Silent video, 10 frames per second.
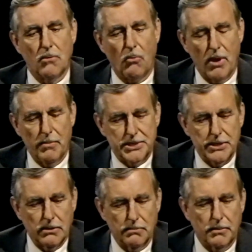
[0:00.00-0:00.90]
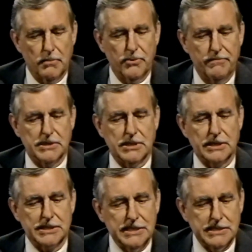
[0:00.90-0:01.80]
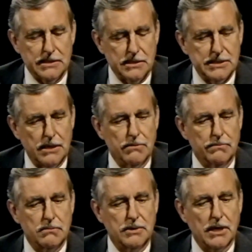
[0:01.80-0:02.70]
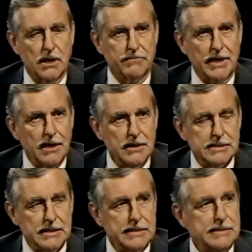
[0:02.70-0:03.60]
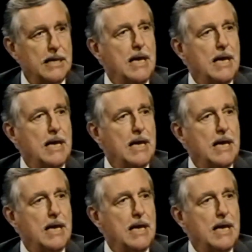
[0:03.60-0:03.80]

where material previously exists in the center of nuclei of galaxies,